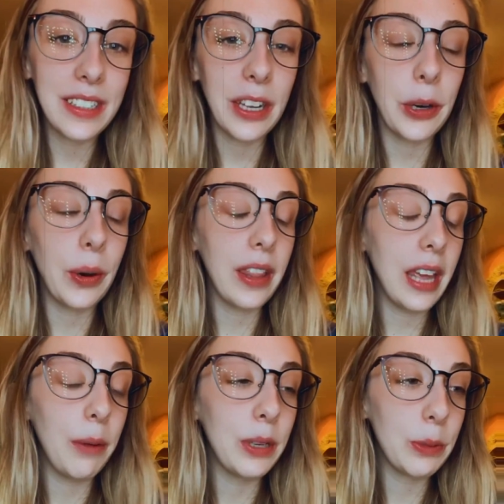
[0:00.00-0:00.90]
So
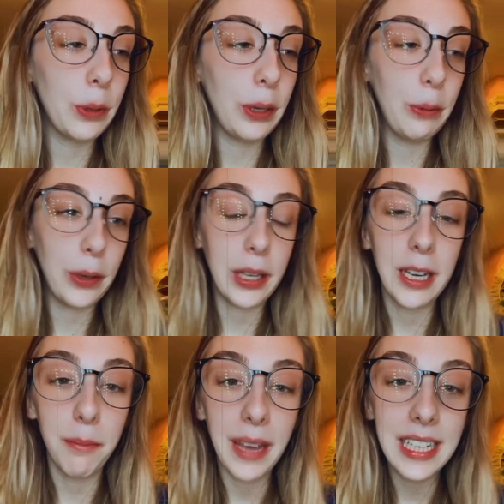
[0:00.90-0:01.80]
it was really,
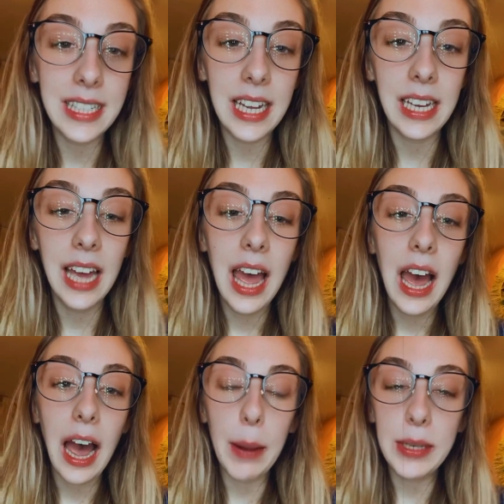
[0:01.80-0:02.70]
really amazing.
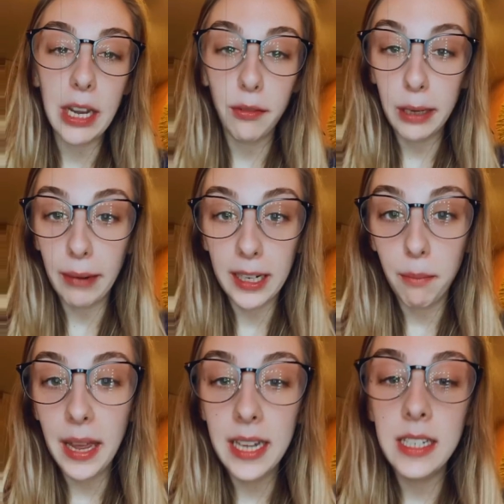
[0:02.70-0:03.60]
I would definitely
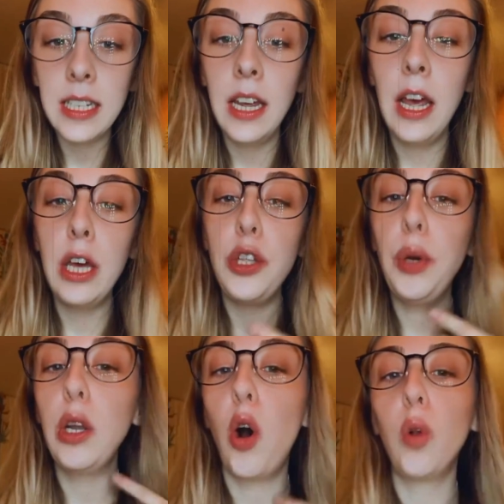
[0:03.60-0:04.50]
recommend.
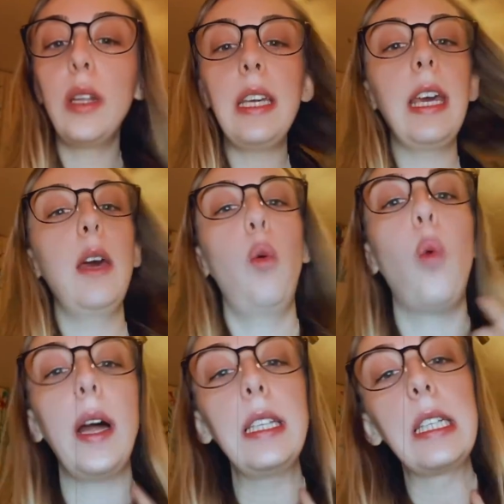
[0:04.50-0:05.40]
You can only get
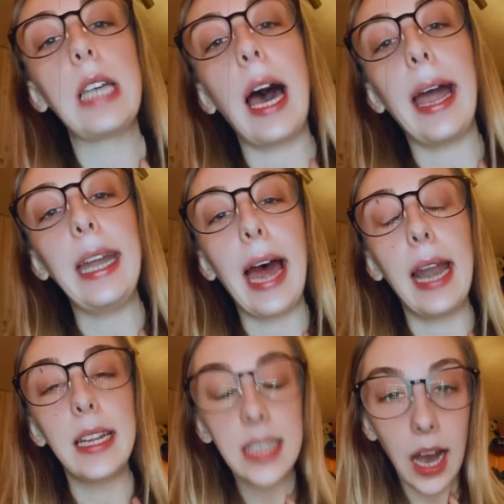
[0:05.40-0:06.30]
one side
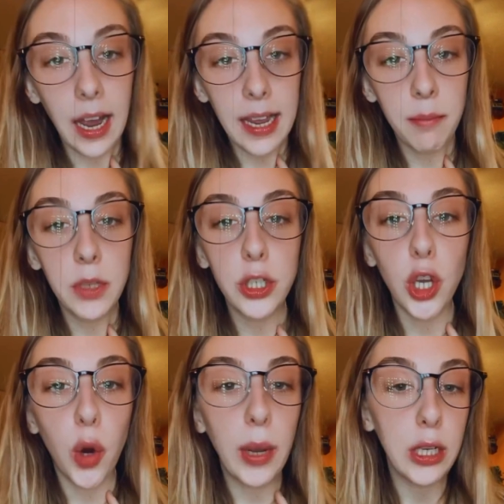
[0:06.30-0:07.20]
at a time.
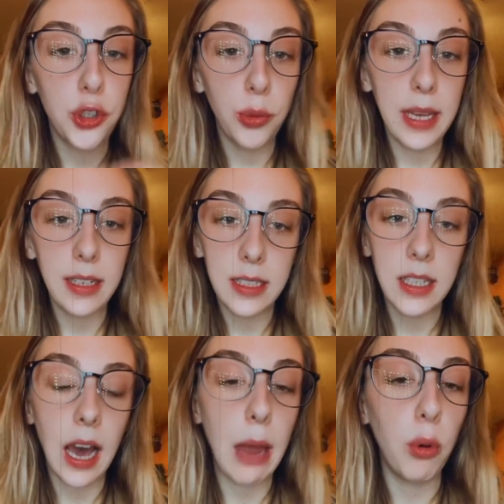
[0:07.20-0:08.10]
So in 2
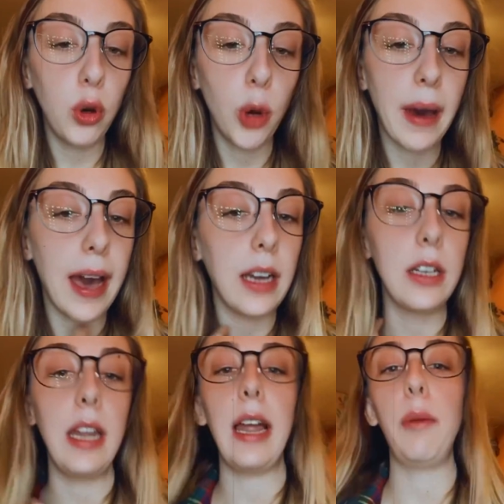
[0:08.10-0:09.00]
weeks, I will go back
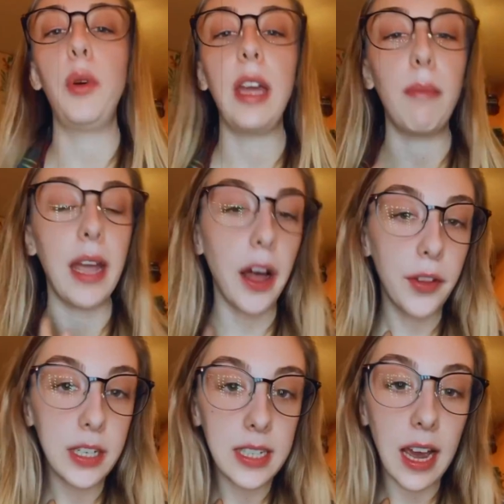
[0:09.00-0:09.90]
and I will get my
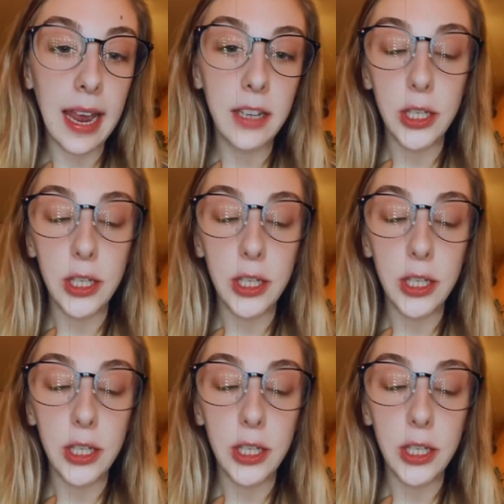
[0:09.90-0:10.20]
other side.